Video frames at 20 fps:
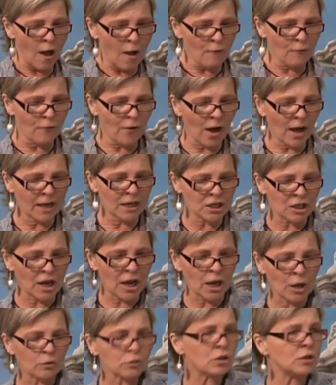Find
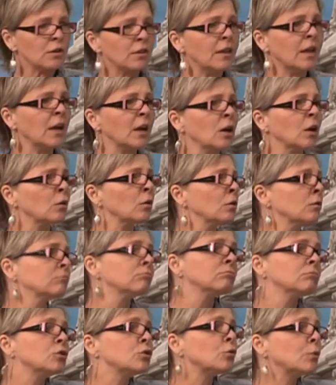out their
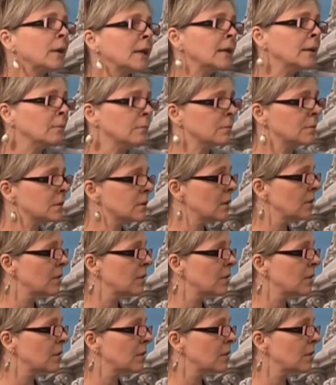dreams,